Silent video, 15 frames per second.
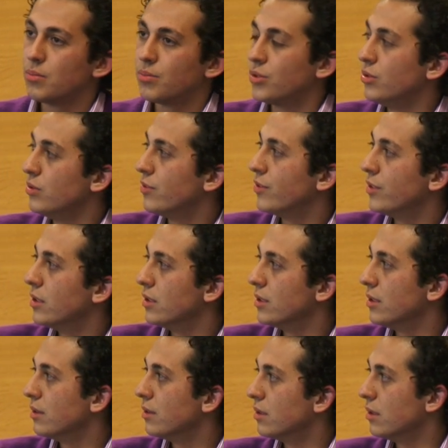prove
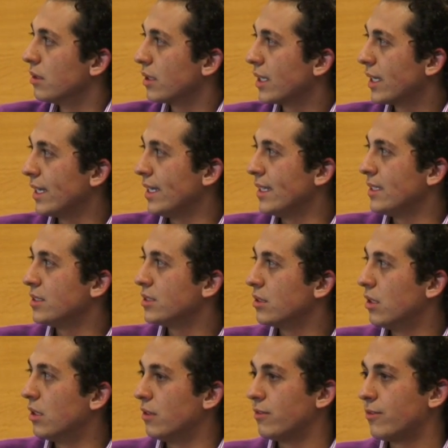the case
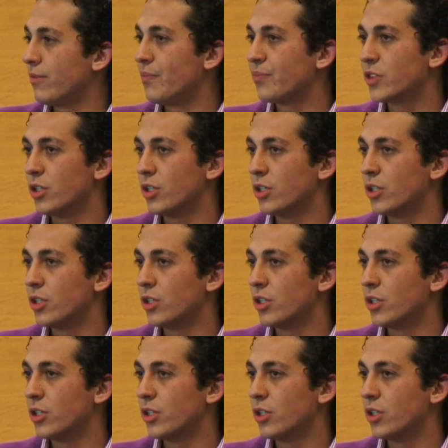of,